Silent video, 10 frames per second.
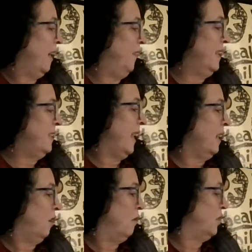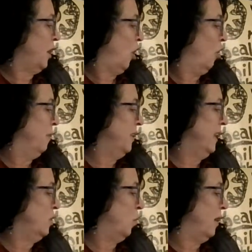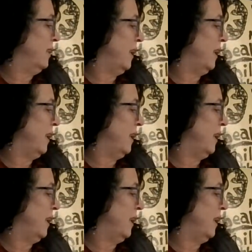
If he stayed close to home in these woods